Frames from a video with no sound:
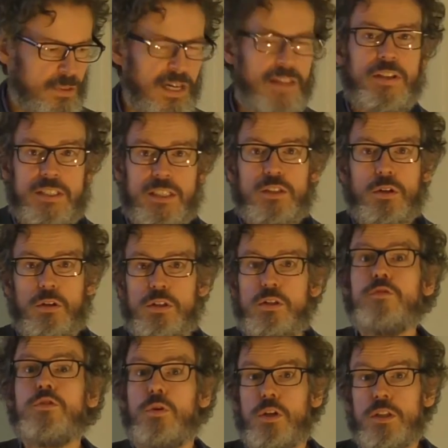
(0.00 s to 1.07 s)
And this is
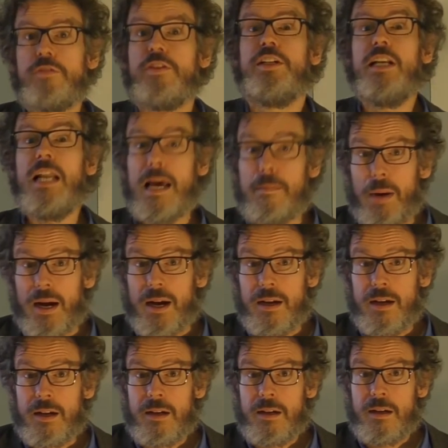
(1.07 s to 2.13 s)
also, of course, the dilemma.
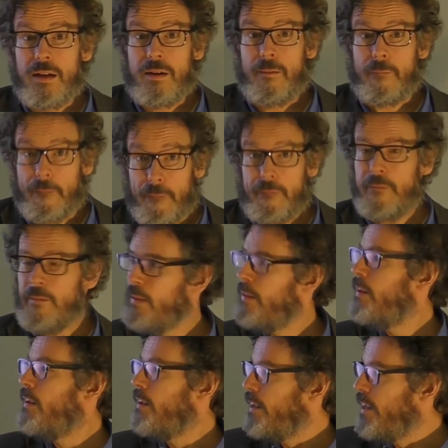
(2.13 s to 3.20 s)

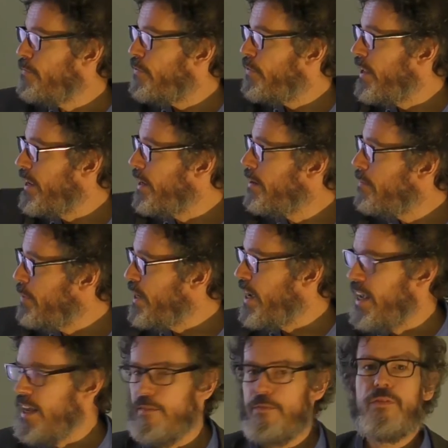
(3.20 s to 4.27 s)
If they
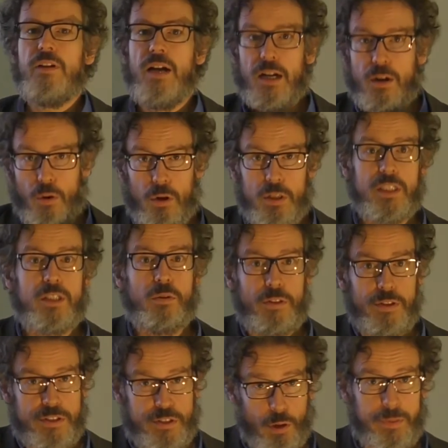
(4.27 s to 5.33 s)
behave according to
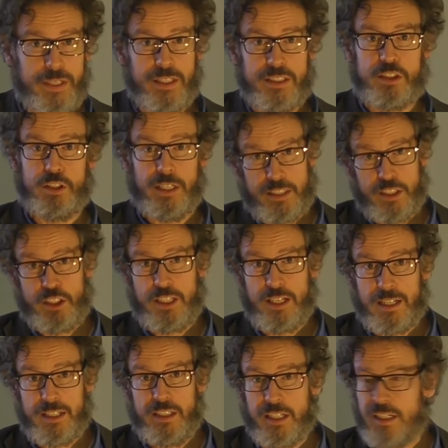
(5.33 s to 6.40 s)
this dominant strategy
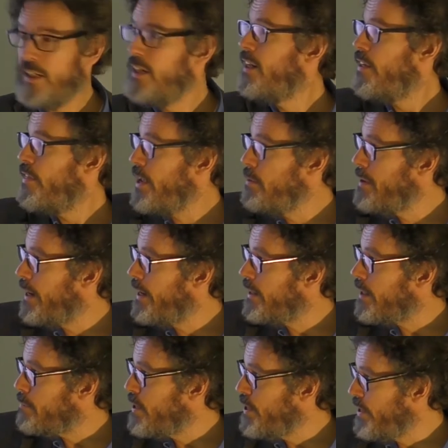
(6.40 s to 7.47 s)
idea, they will end
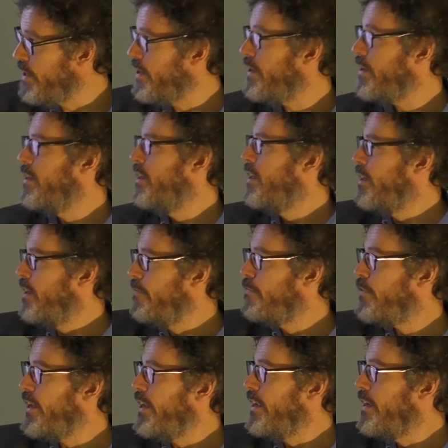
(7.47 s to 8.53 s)
up here.
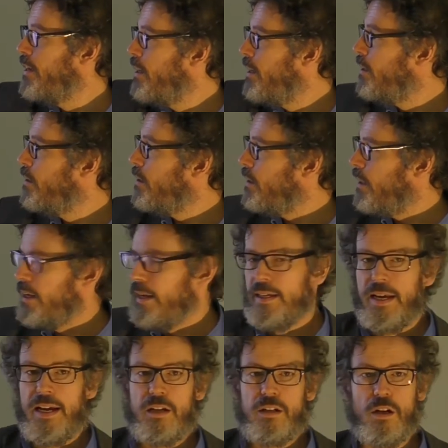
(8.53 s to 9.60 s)
If they
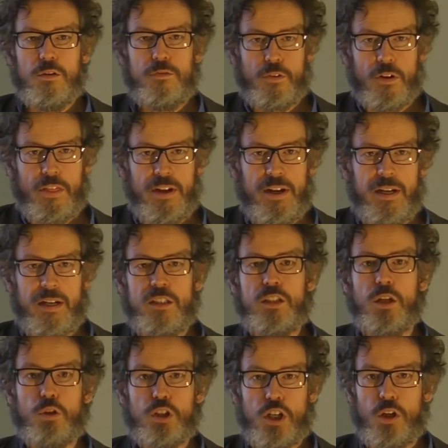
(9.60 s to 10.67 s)
go for the
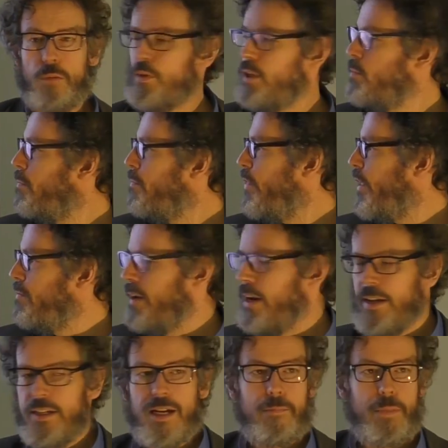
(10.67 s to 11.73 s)
social optimum, they will
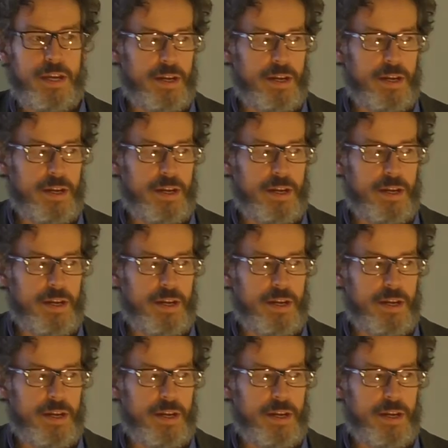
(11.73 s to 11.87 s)
end up